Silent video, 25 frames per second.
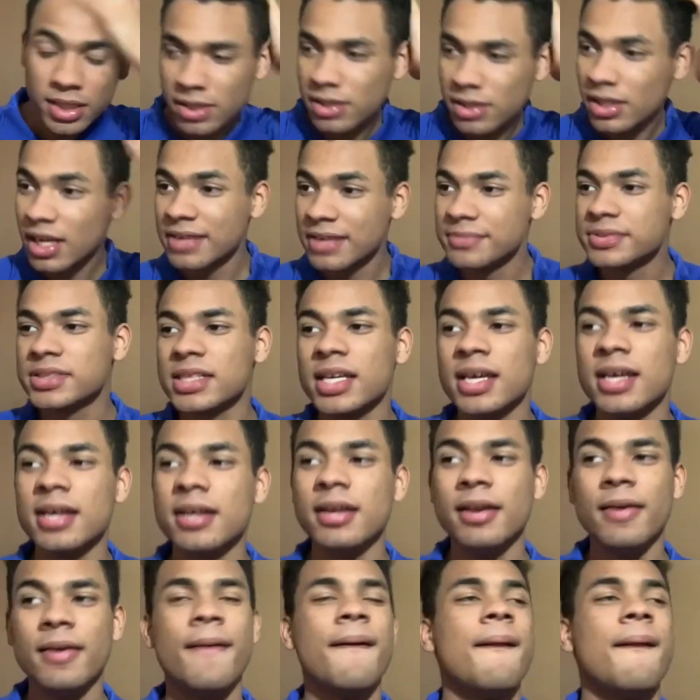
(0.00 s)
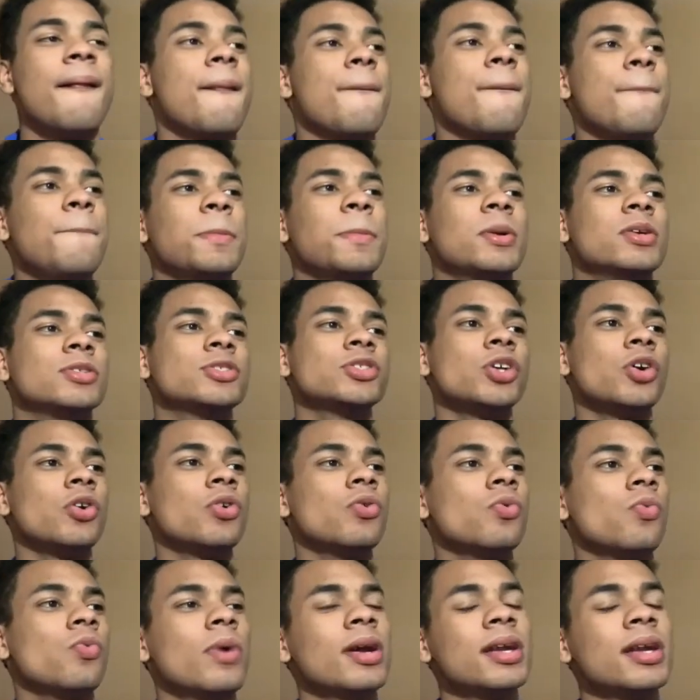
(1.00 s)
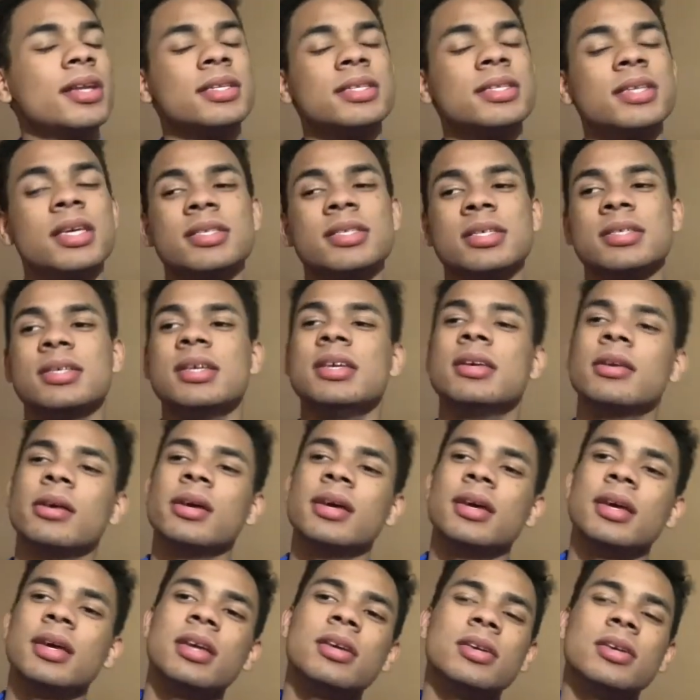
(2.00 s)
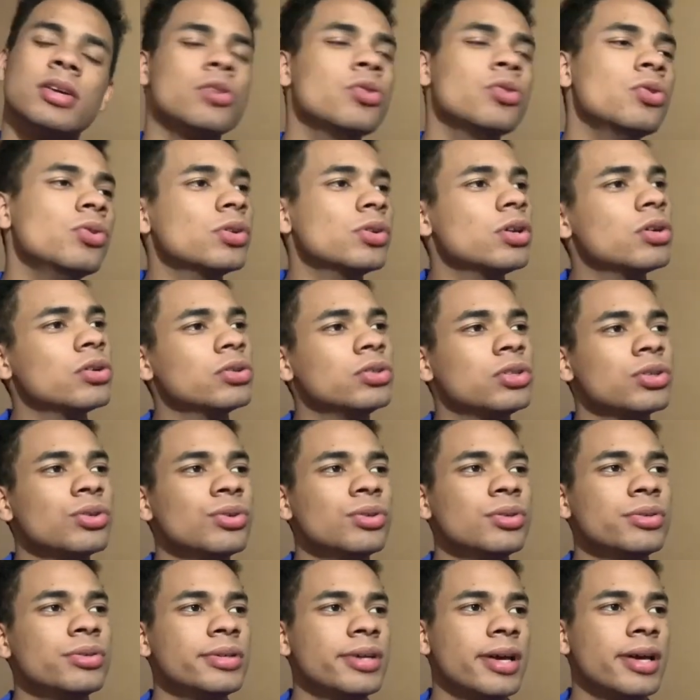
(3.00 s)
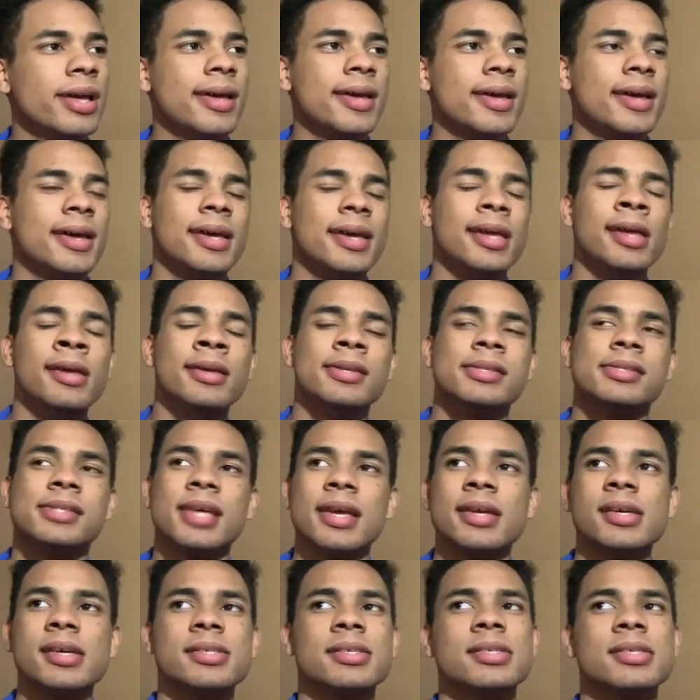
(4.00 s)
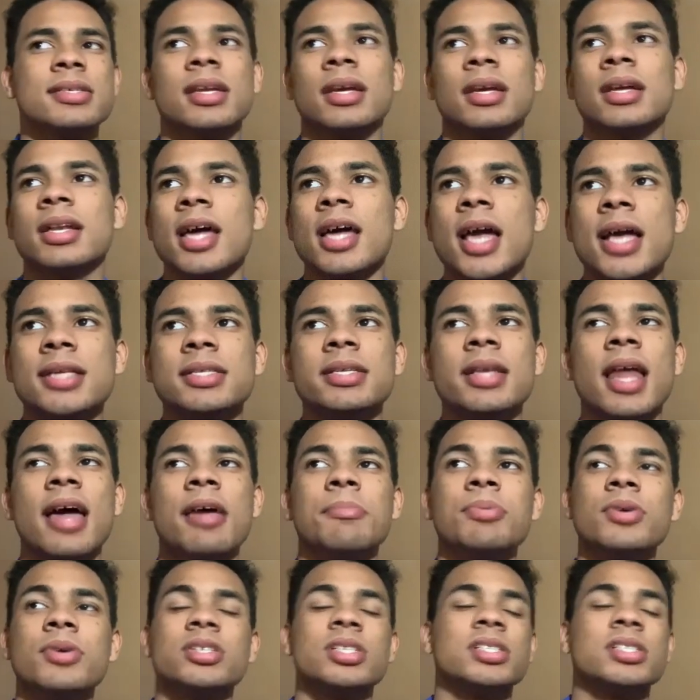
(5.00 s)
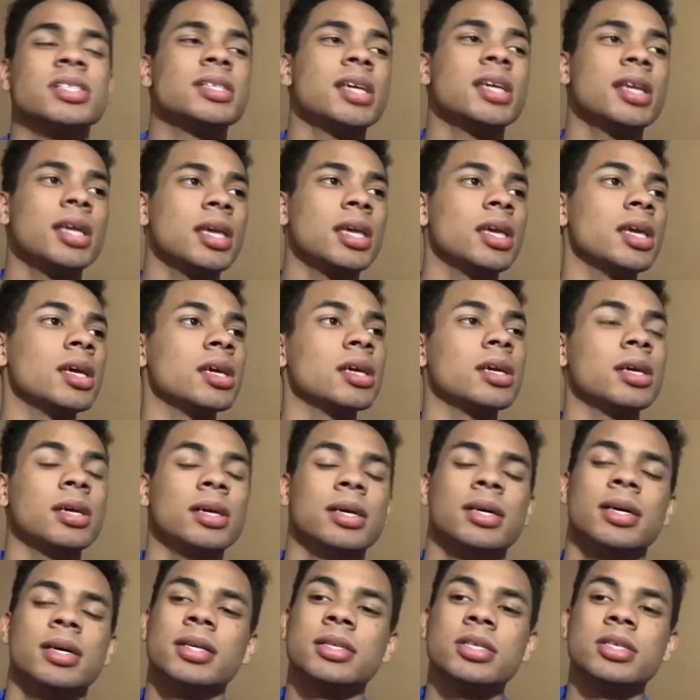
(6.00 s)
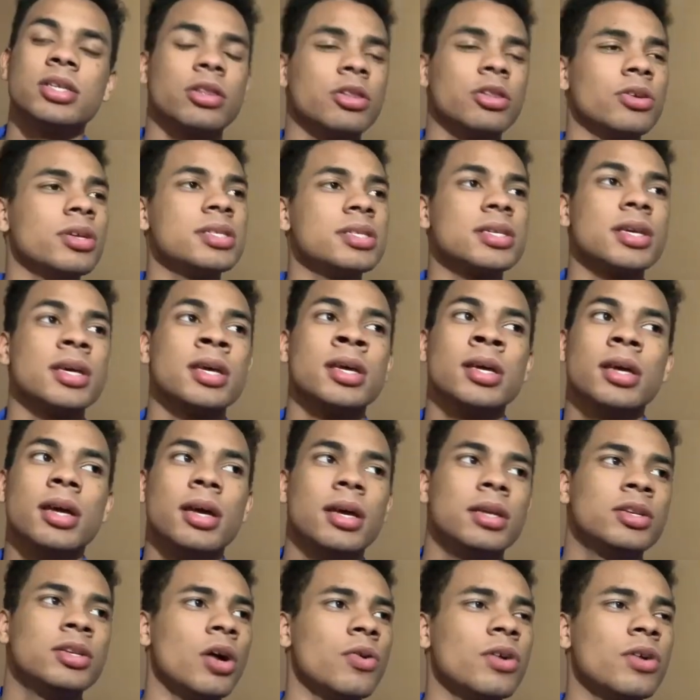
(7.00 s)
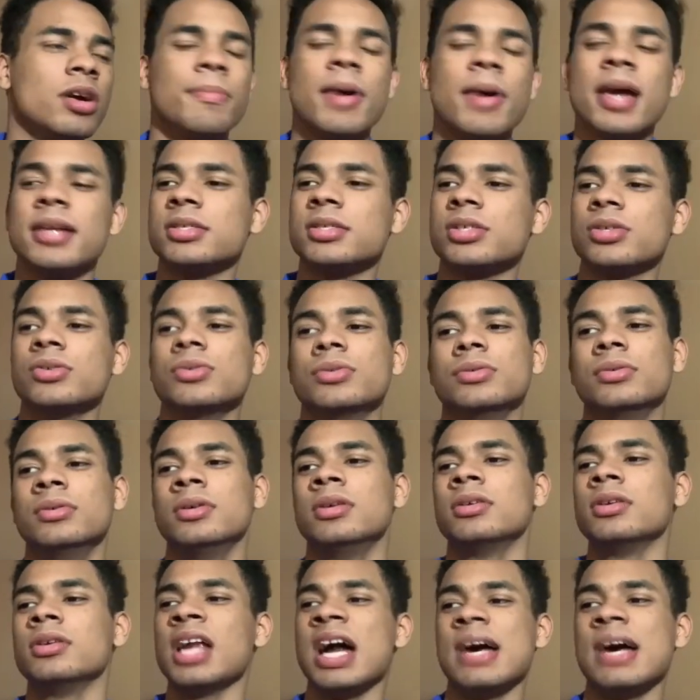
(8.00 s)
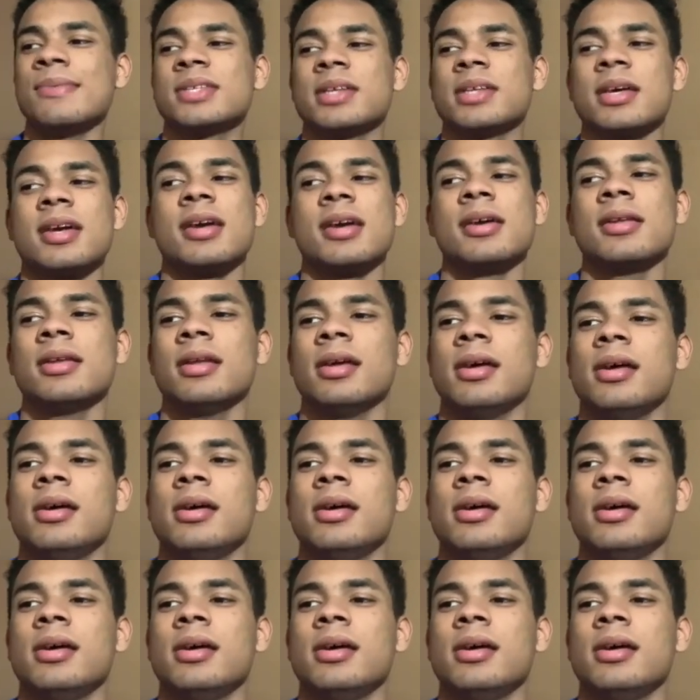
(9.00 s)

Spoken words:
You know what I'm saying? So one of the teachers, he a cool little dude. He take us into the class. He like, bro, just sit in here until 3:10. Don't come back to school. You know what I'm saying?